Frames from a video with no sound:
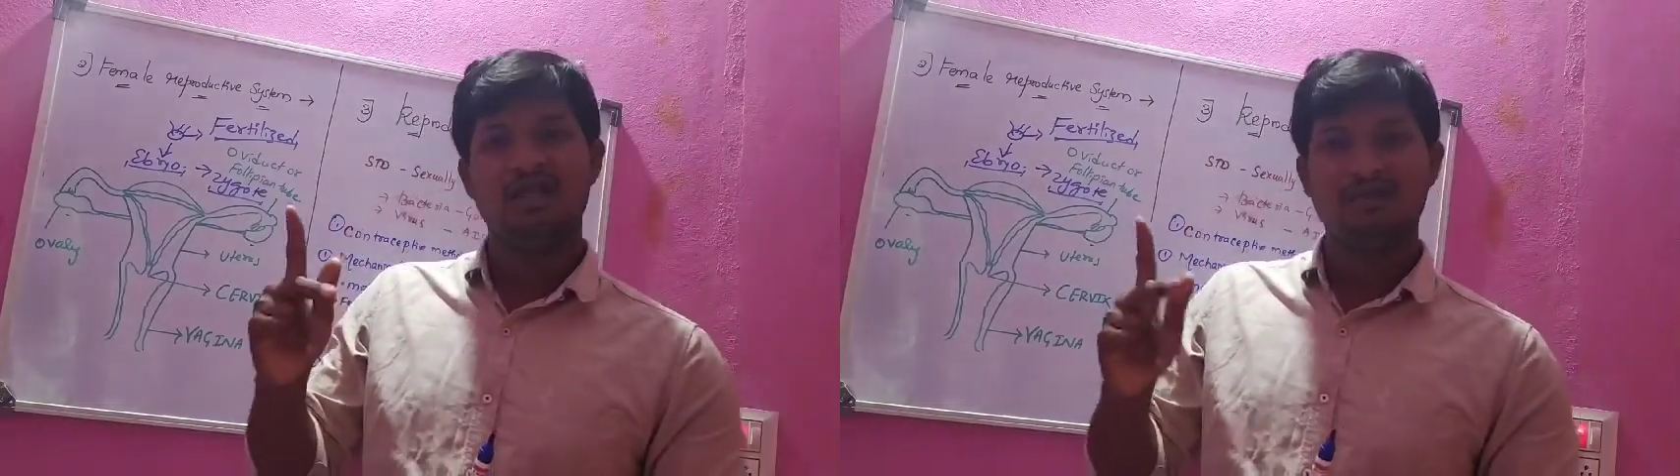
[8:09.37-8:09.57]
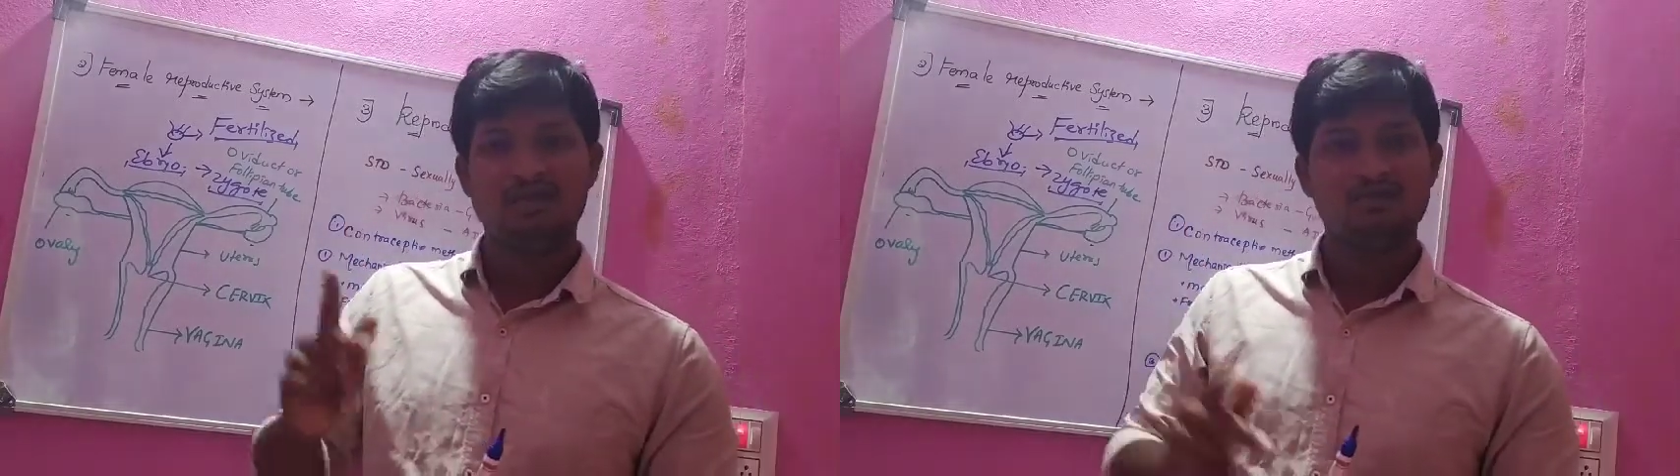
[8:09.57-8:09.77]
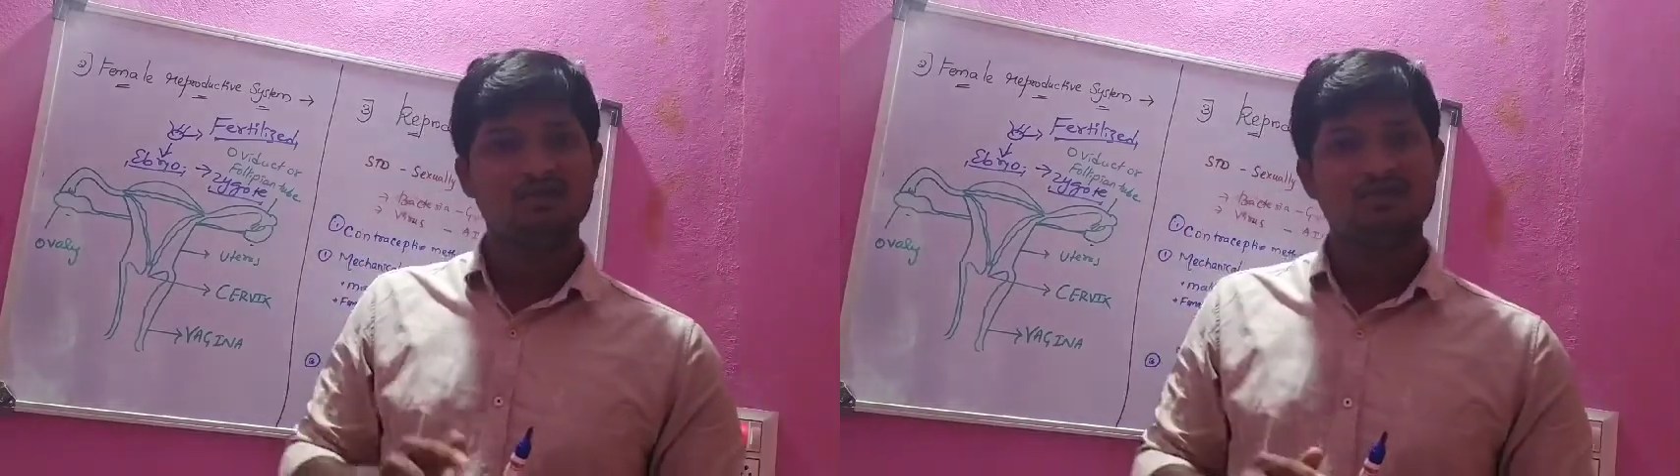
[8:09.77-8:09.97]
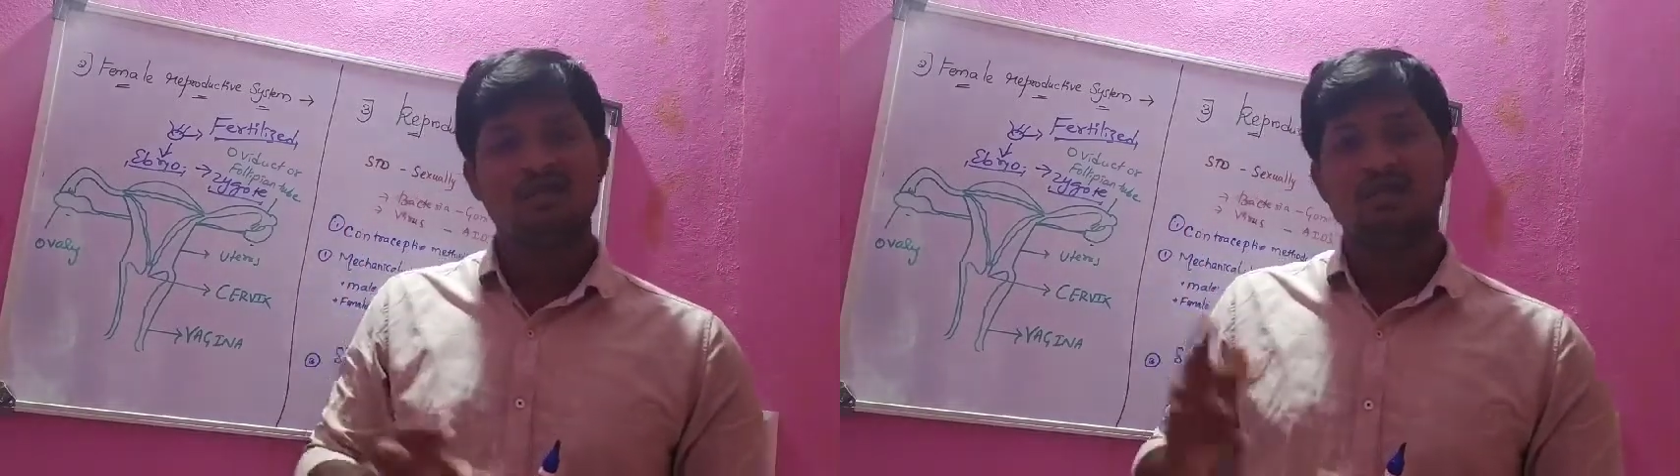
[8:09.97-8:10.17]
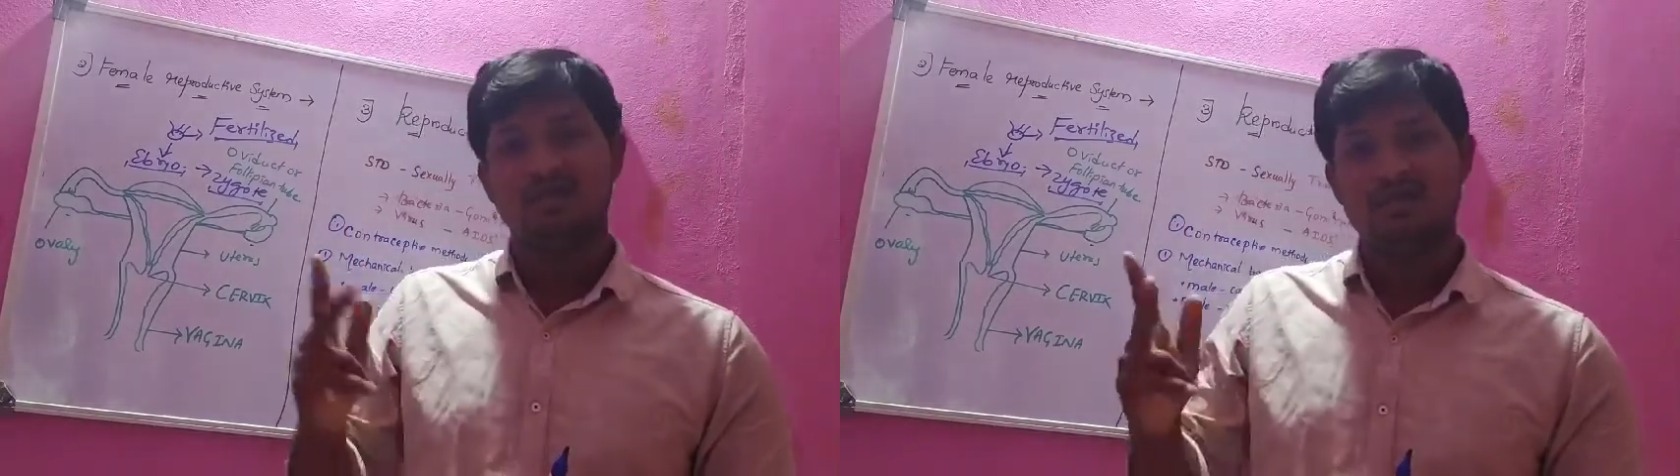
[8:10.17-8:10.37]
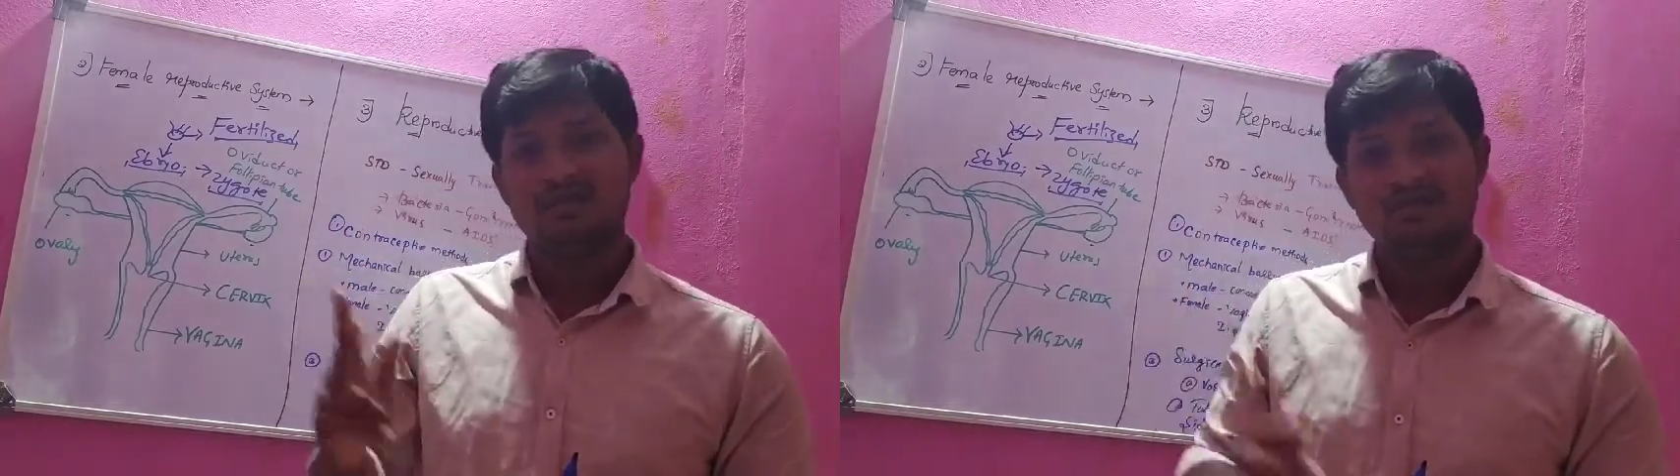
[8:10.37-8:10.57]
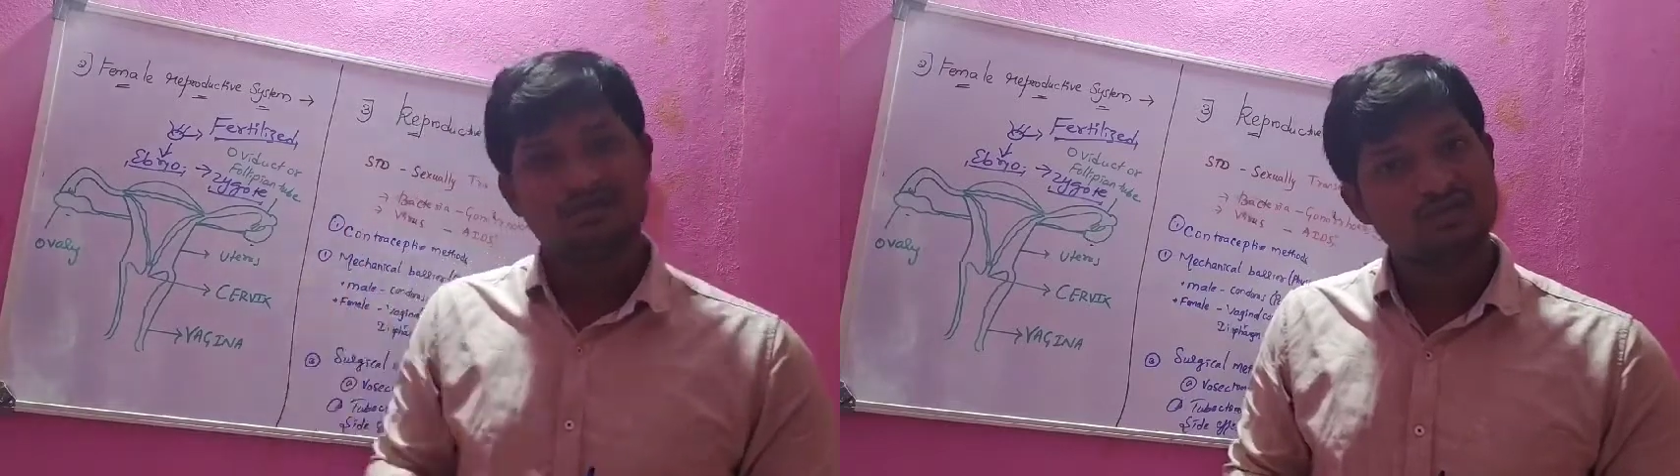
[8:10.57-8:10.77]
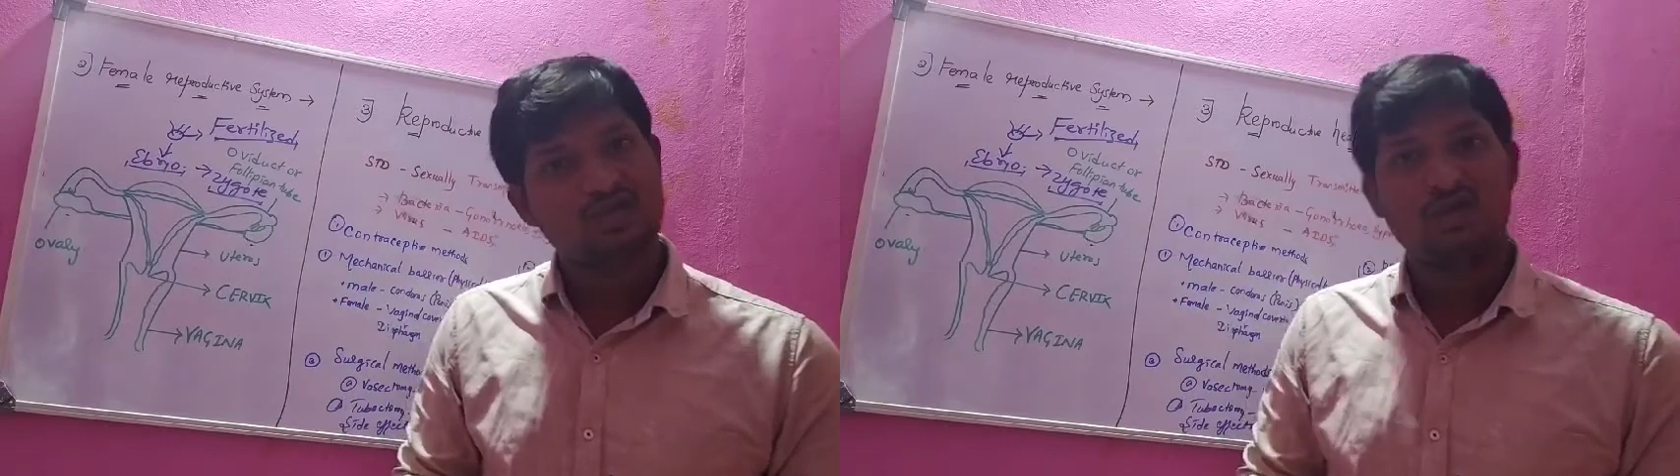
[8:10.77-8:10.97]
it
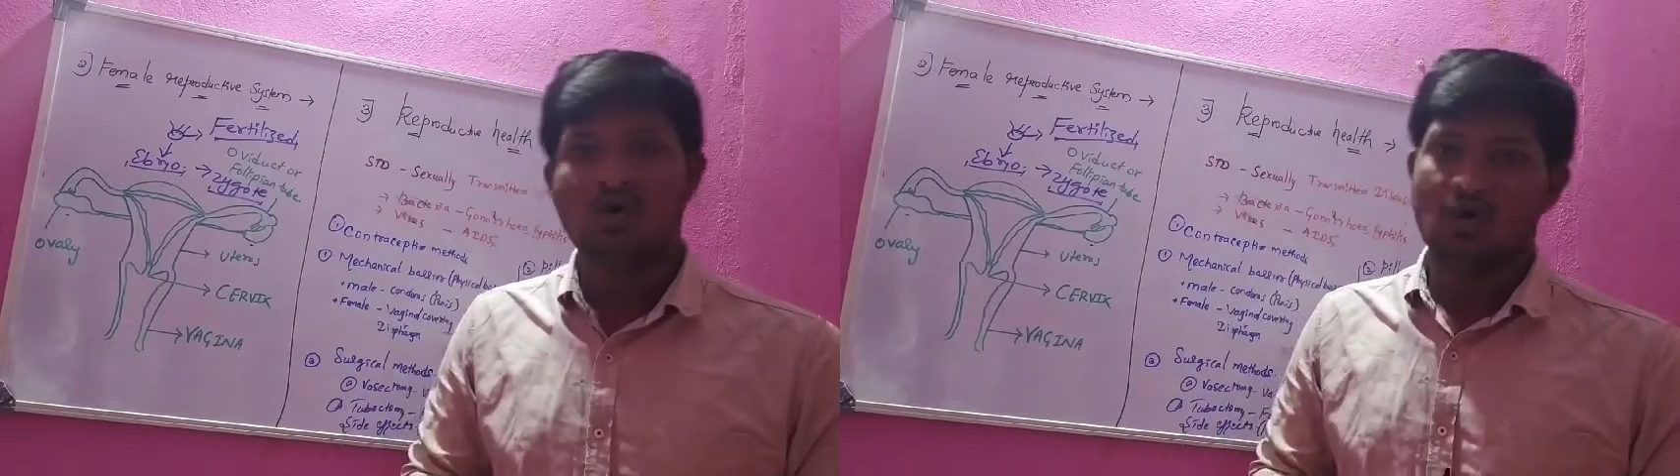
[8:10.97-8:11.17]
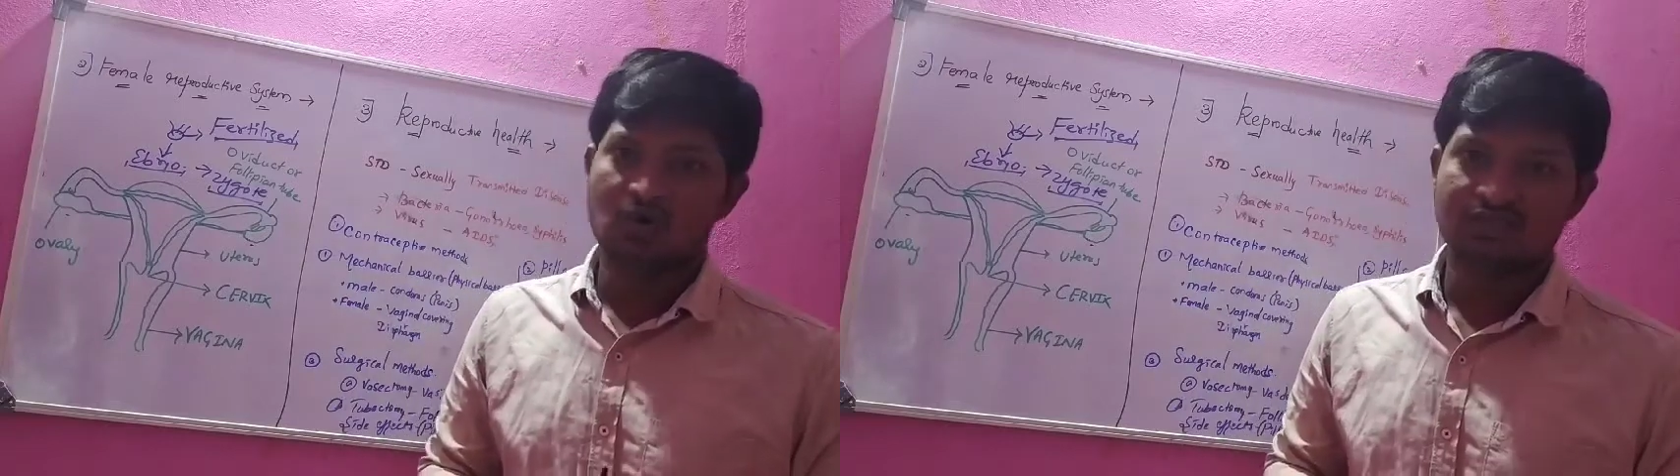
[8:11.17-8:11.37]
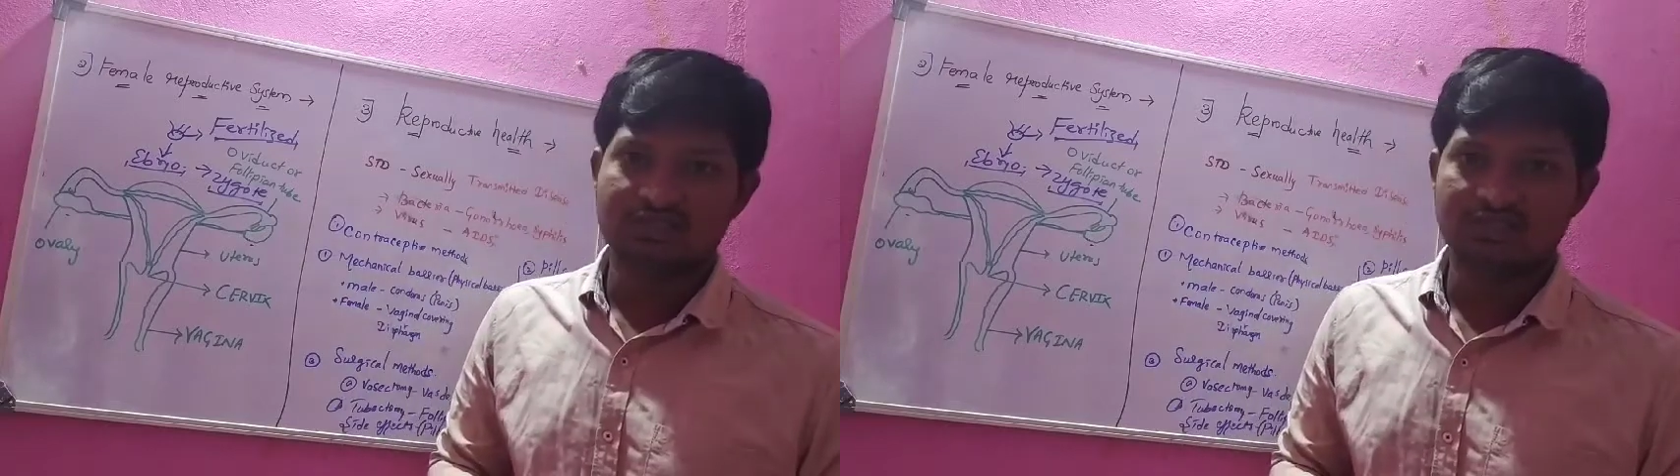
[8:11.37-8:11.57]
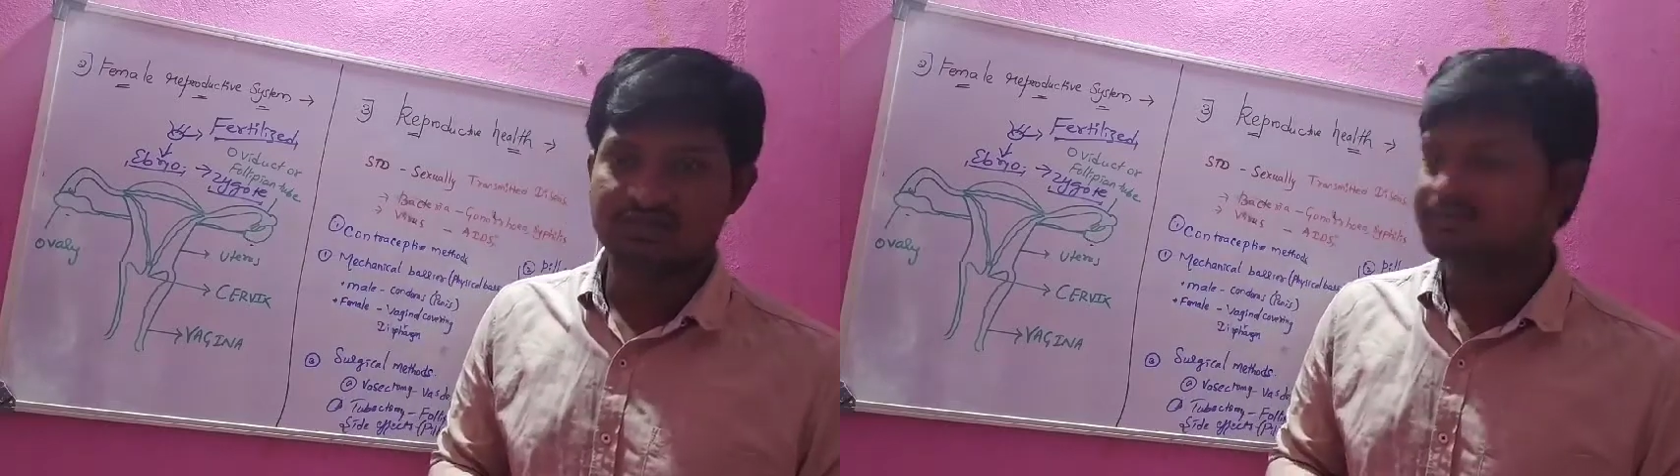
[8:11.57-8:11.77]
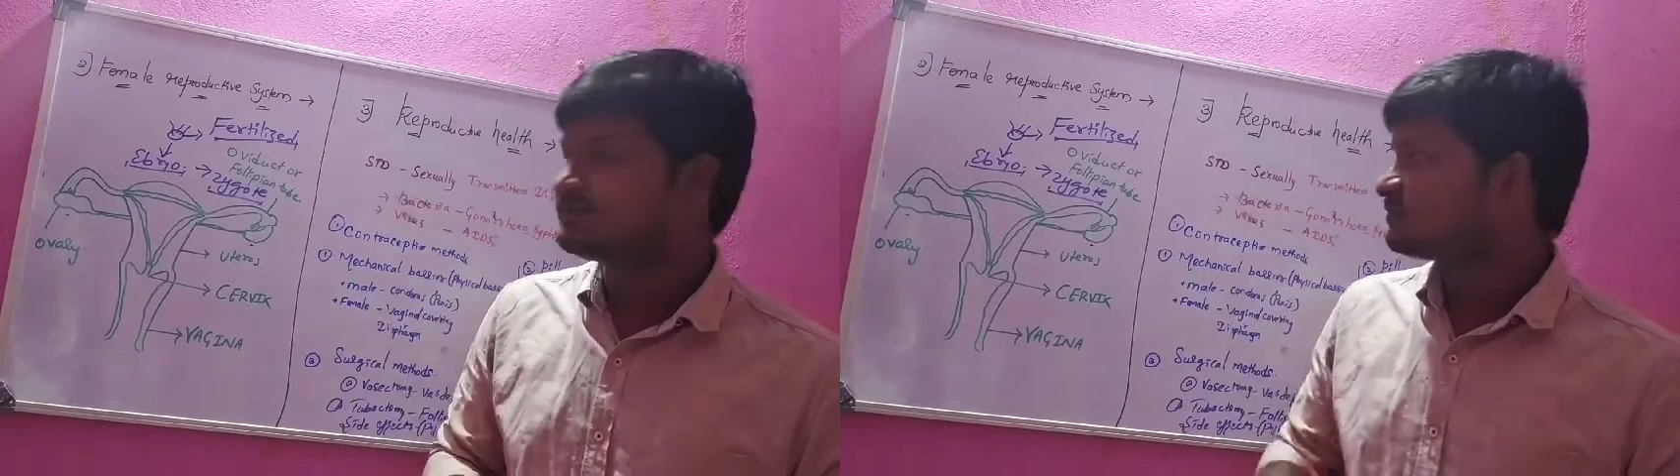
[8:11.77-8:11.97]
gives oxygen.